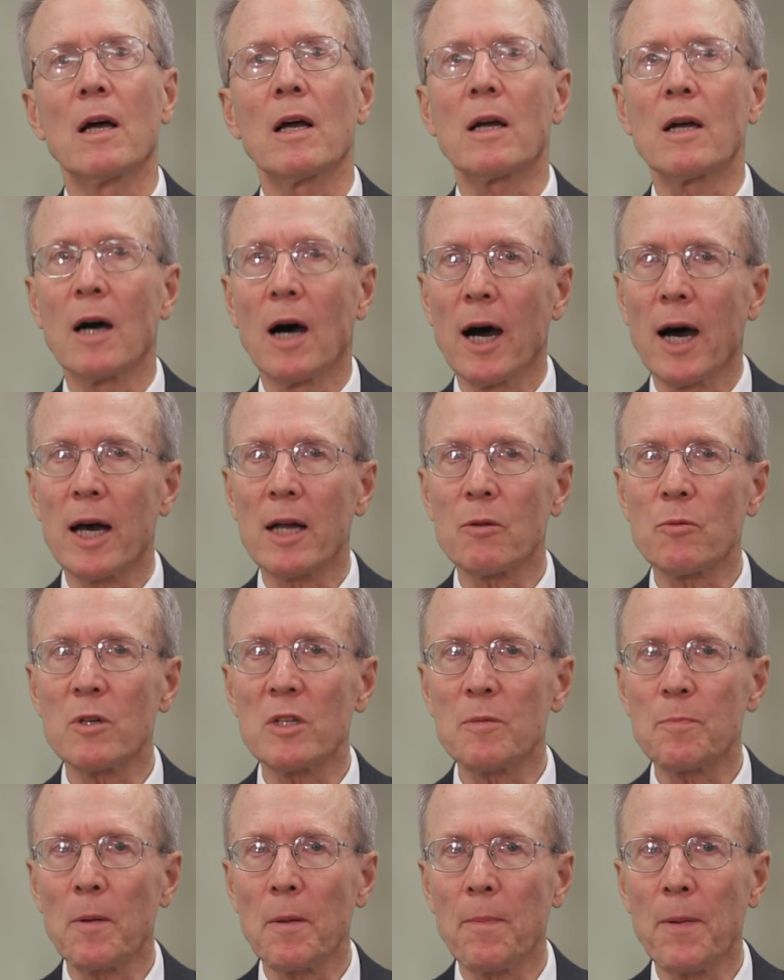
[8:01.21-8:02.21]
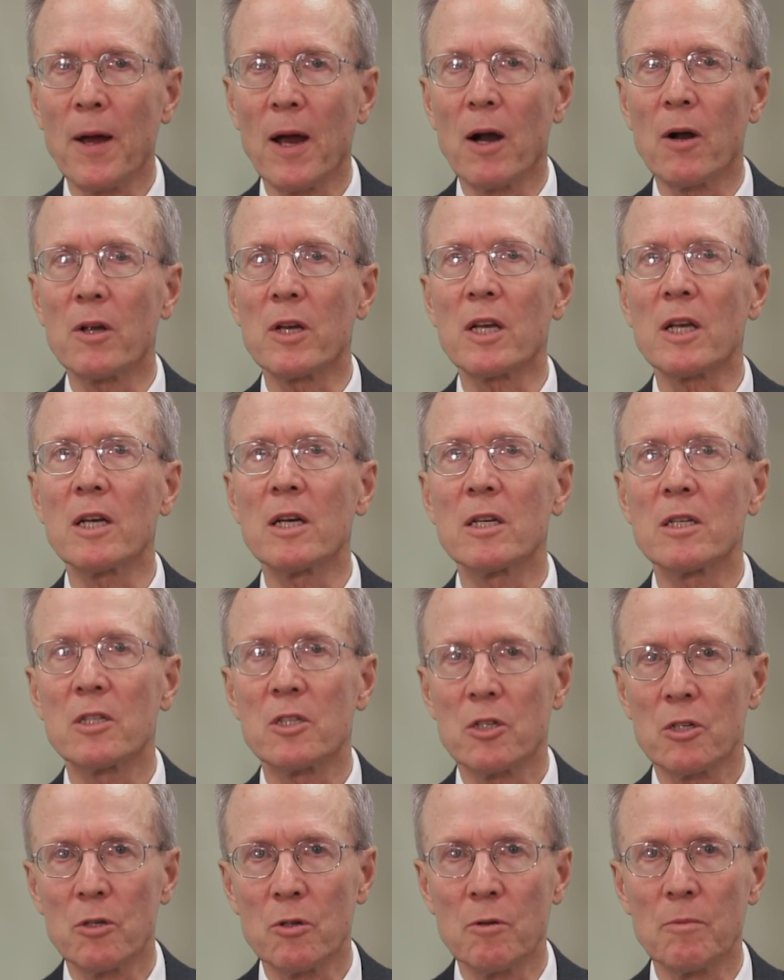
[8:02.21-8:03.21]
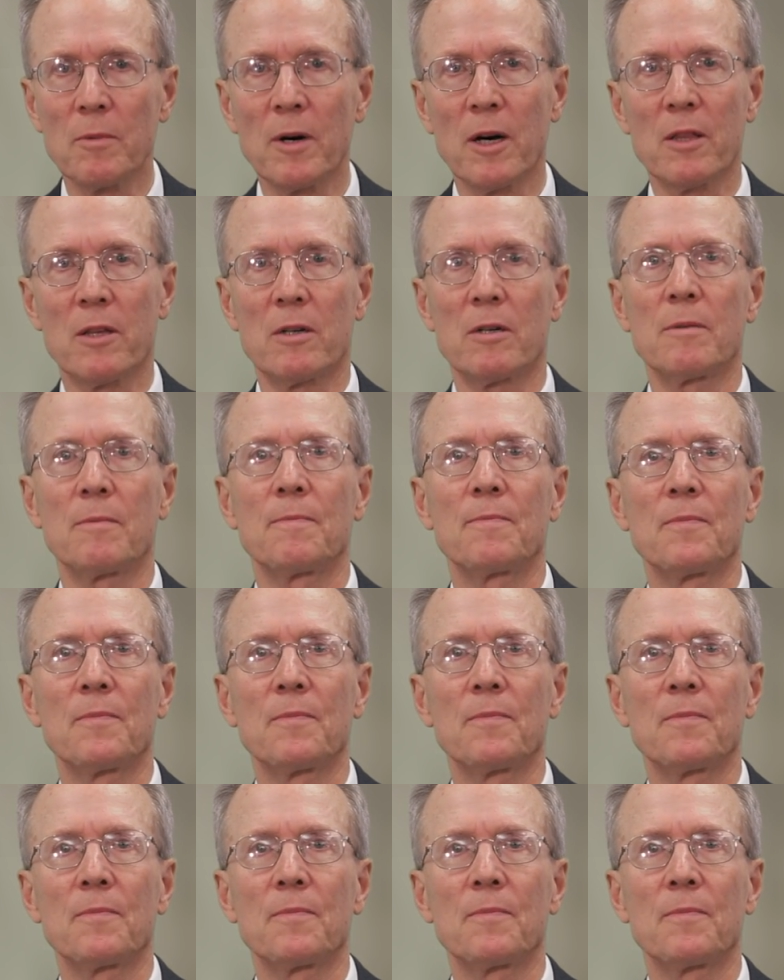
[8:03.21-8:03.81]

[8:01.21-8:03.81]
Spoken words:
God was preparing True Mother.